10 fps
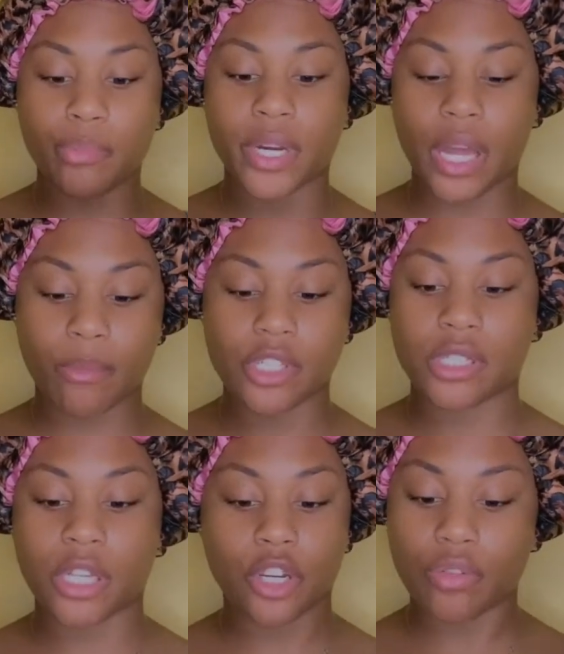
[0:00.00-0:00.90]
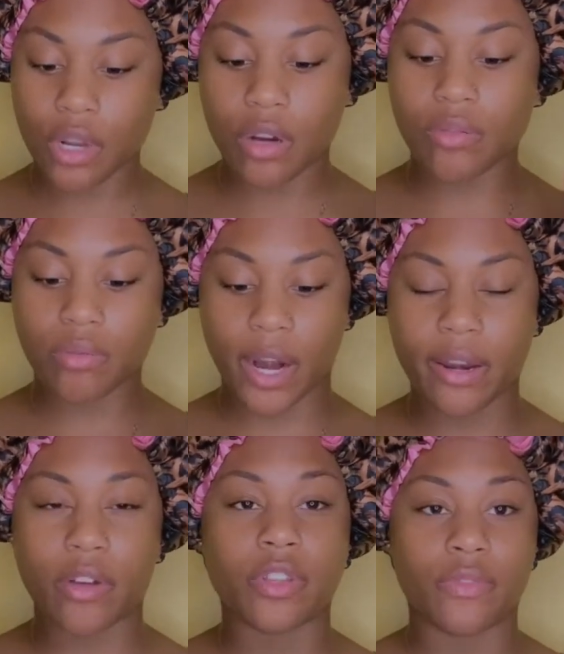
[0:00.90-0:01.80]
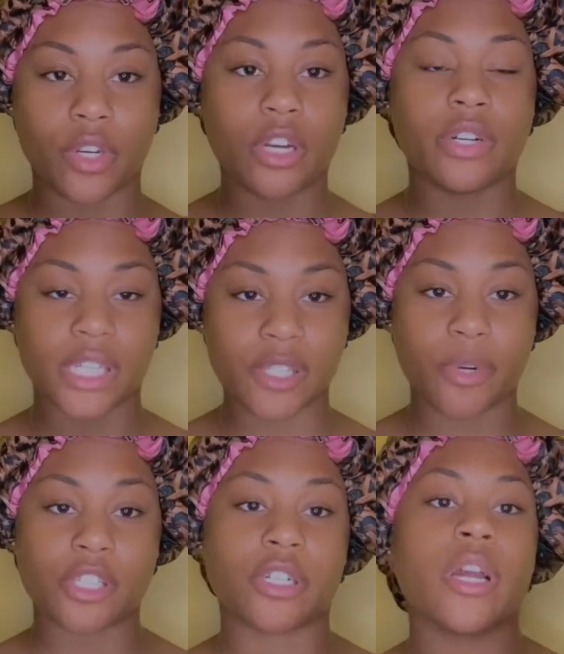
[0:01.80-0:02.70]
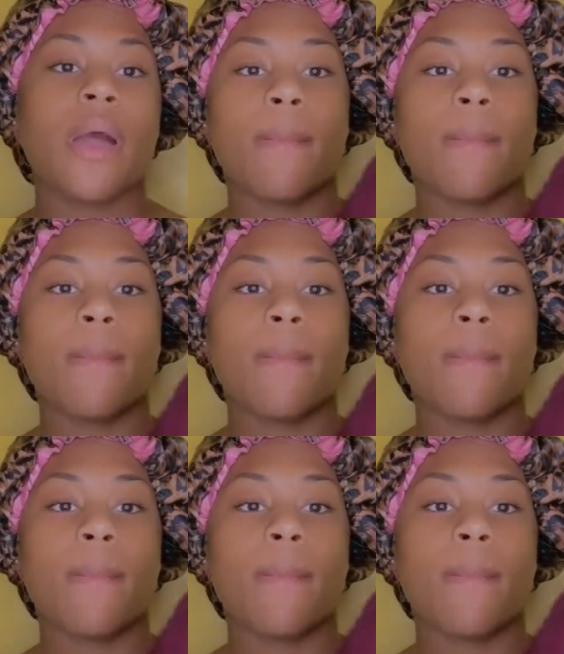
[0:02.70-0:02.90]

But I'm just letting you know right now that the video is sponsored.